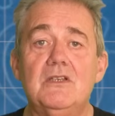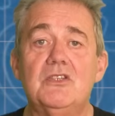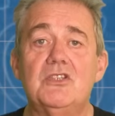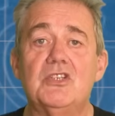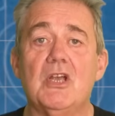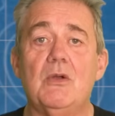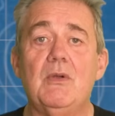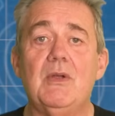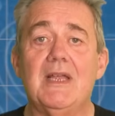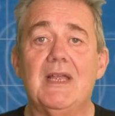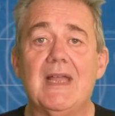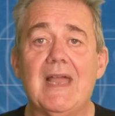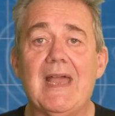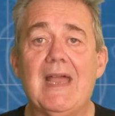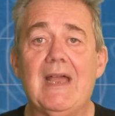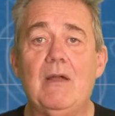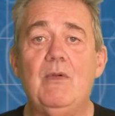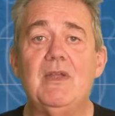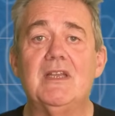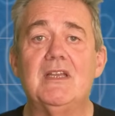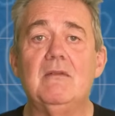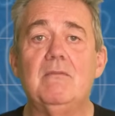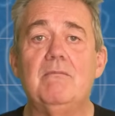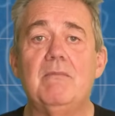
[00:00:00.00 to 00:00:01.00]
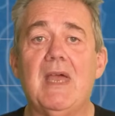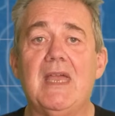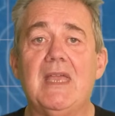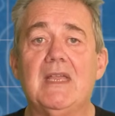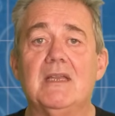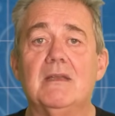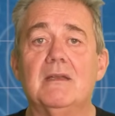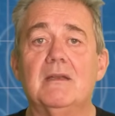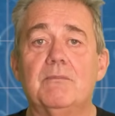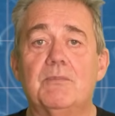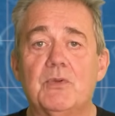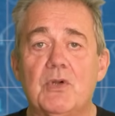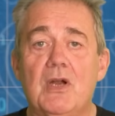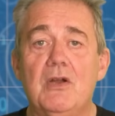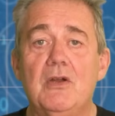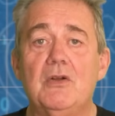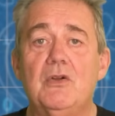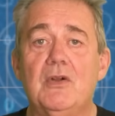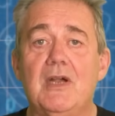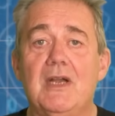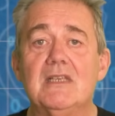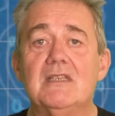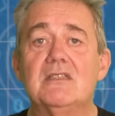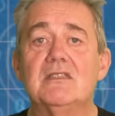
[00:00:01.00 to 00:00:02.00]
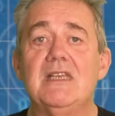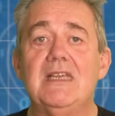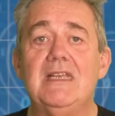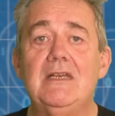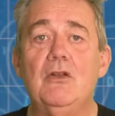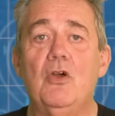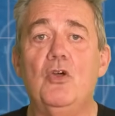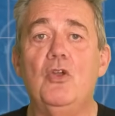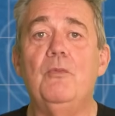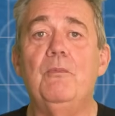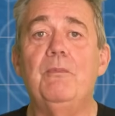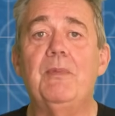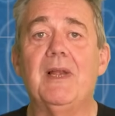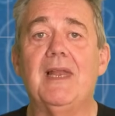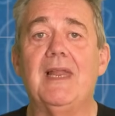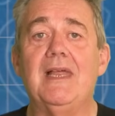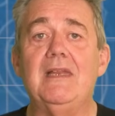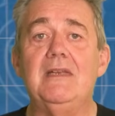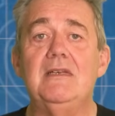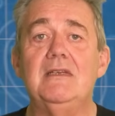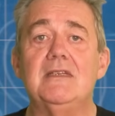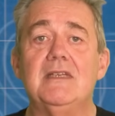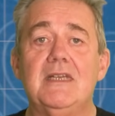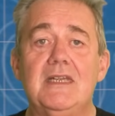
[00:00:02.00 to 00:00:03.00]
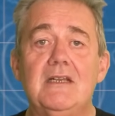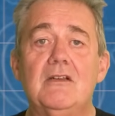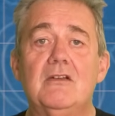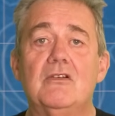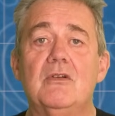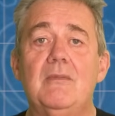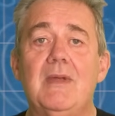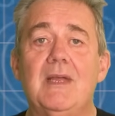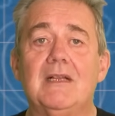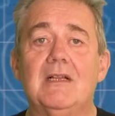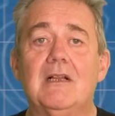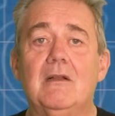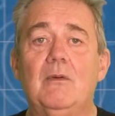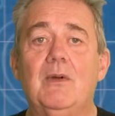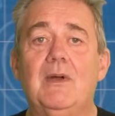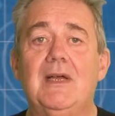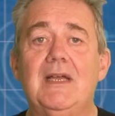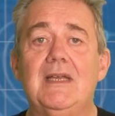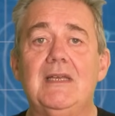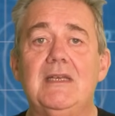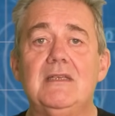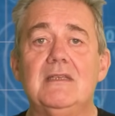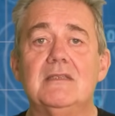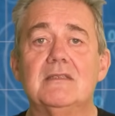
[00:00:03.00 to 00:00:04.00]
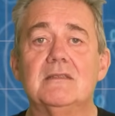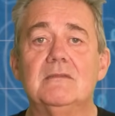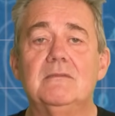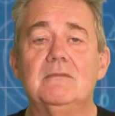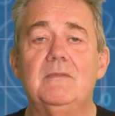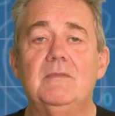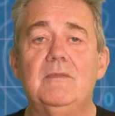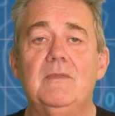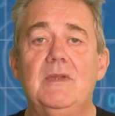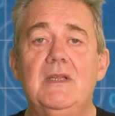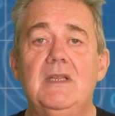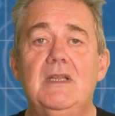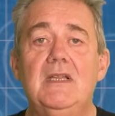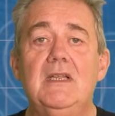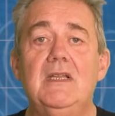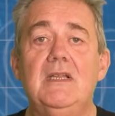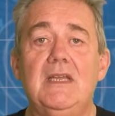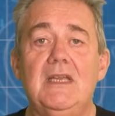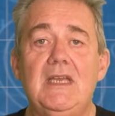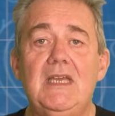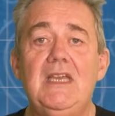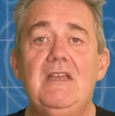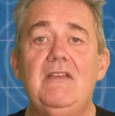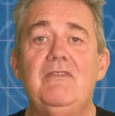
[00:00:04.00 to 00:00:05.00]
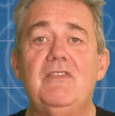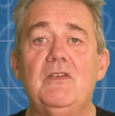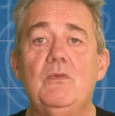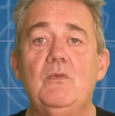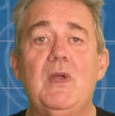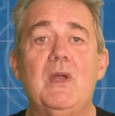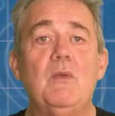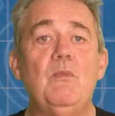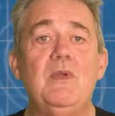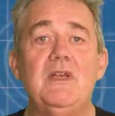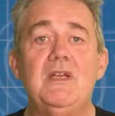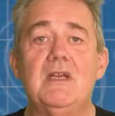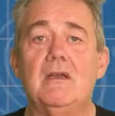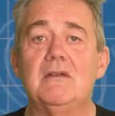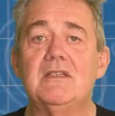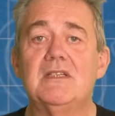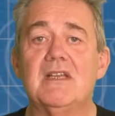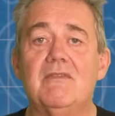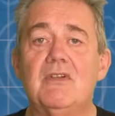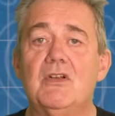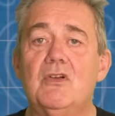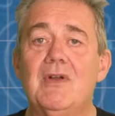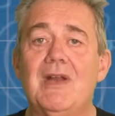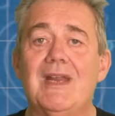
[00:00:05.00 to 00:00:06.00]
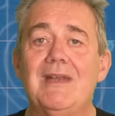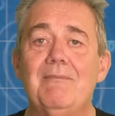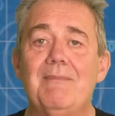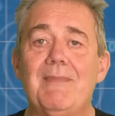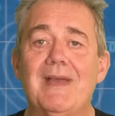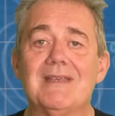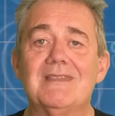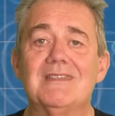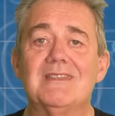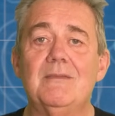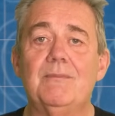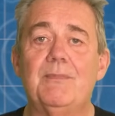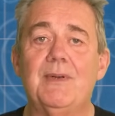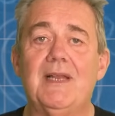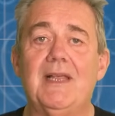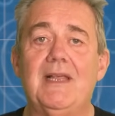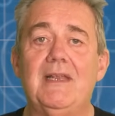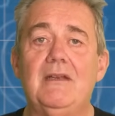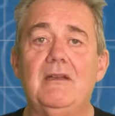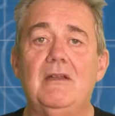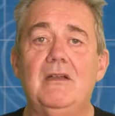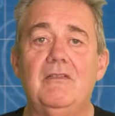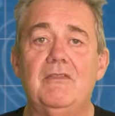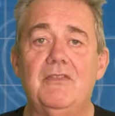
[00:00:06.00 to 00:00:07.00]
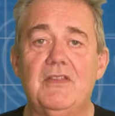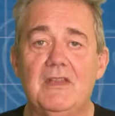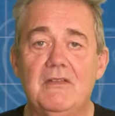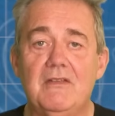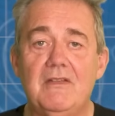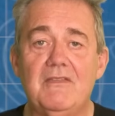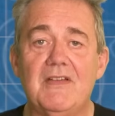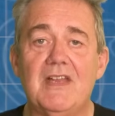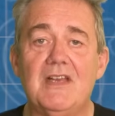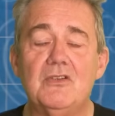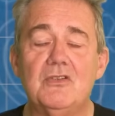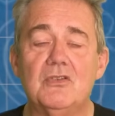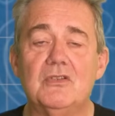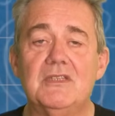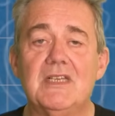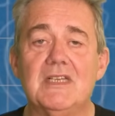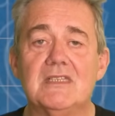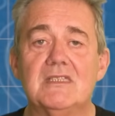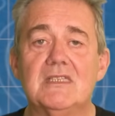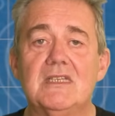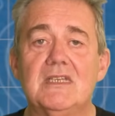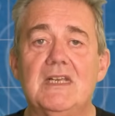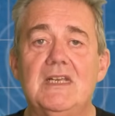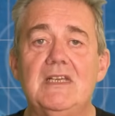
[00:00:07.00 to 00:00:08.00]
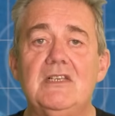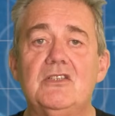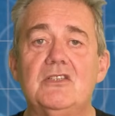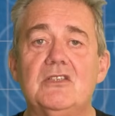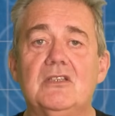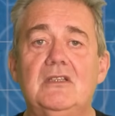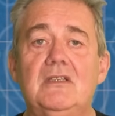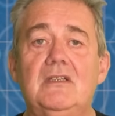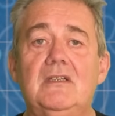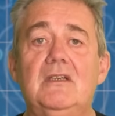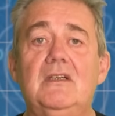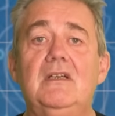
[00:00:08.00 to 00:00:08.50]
showing how we can make progress in unplanned incremental ways, even when we don't have a grand master plan of the eventual destination.